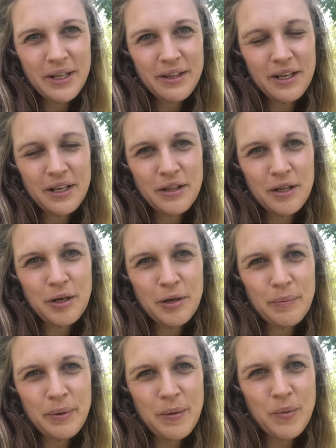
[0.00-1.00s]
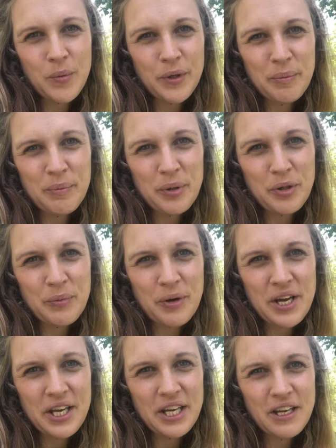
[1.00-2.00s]
think that people wouldn't bother
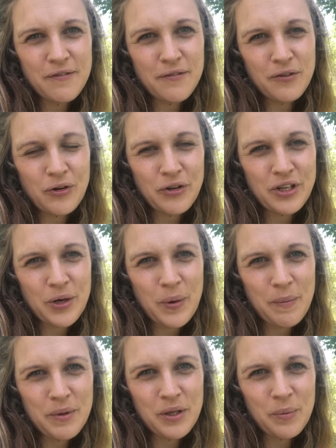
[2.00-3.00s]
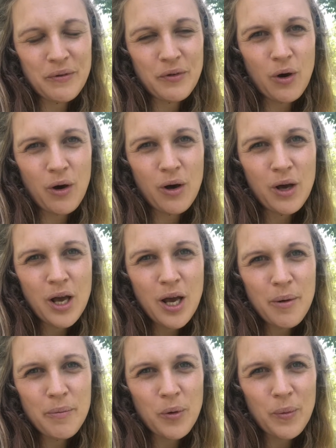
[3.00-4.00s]
breaking in for the equipment that we've got,
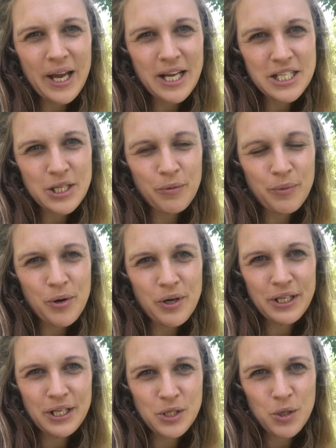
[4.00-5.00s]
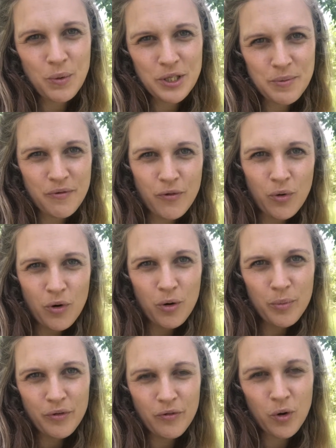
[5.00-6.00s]
but we actually got broken into once before
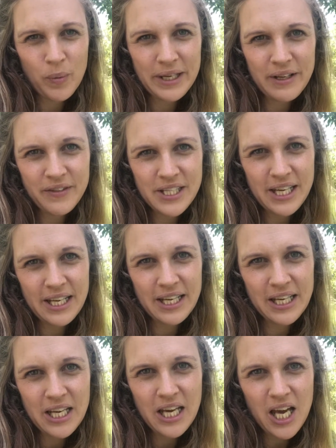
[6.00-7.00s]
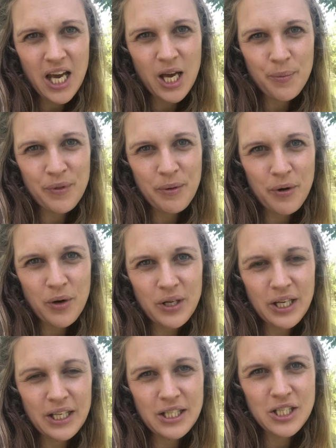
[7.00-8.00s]
we lived here. They broke
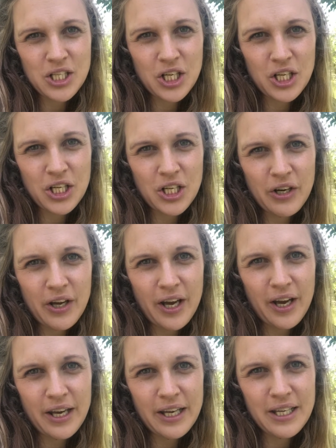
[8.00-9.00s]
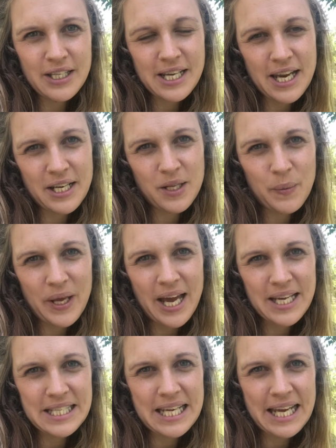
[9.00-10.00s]
into a container that we
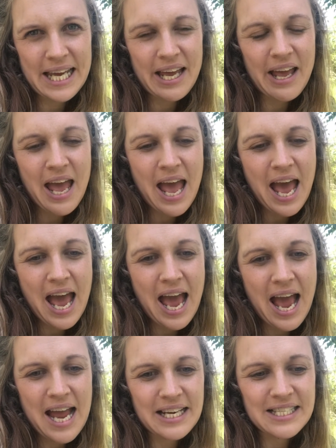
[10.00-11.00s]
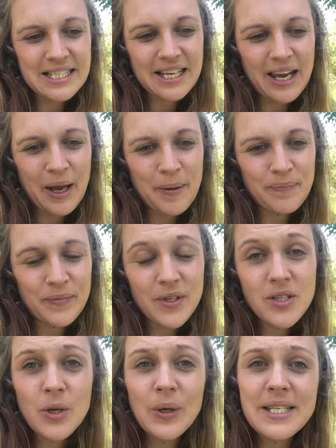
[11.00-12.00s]
had here and
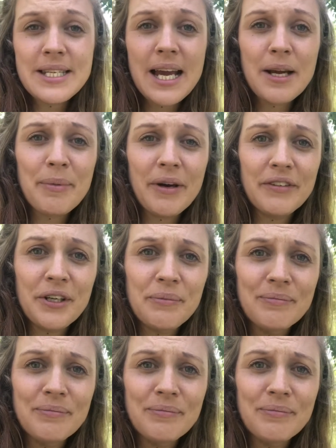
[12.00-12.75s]
stole a sack barrow.